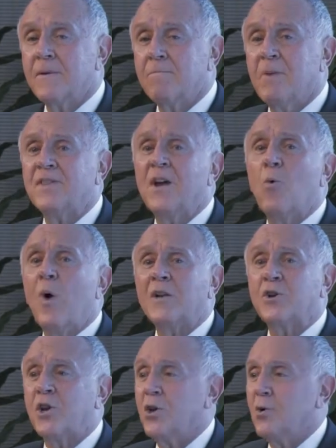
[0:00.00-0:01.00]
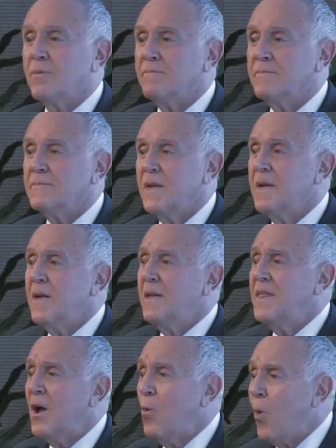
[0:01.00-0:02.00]
but they're watching you.
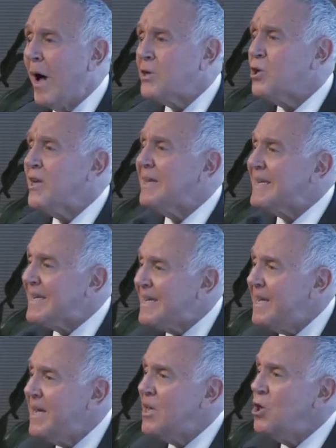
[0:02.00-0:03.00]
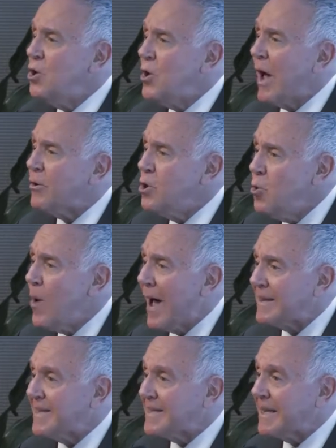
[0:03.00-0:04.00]
They're watching and seeing you, how you
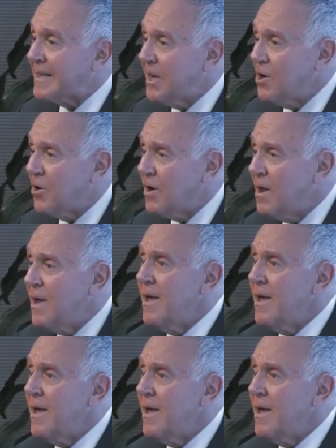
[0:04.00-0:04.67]
act as a leader,